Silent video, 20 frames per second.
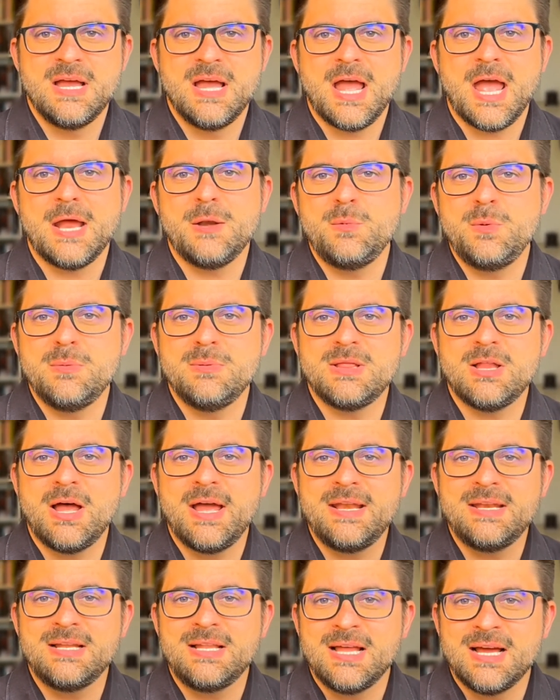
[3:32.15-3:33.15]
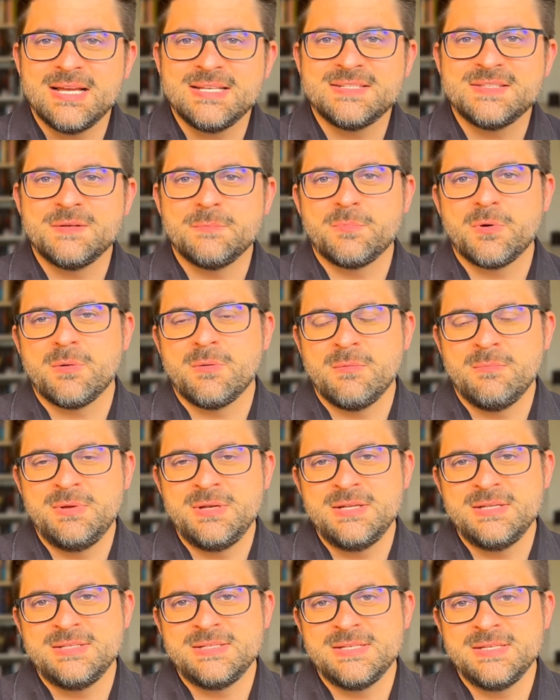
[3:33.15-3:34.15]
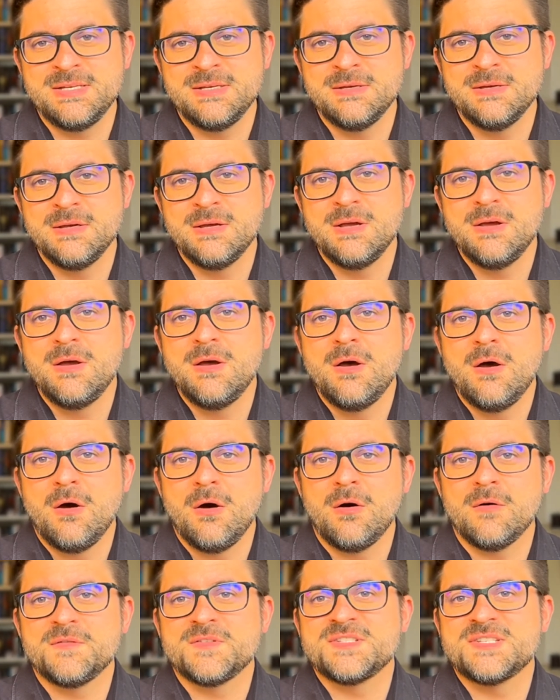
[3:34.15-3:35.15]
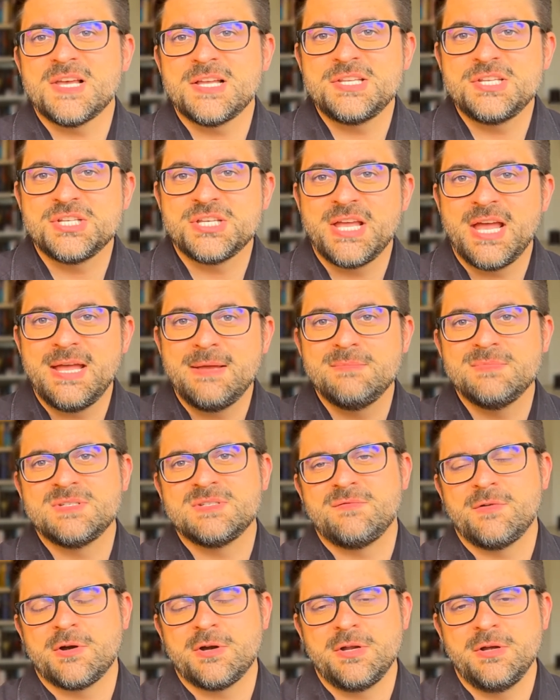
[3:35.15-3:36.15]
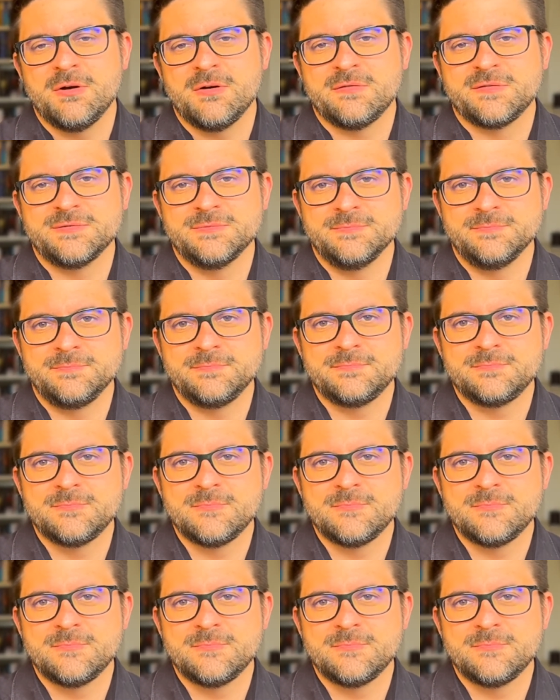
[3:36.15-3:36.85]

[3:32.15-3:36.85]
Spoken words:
And we will analyze the probability of such games very often.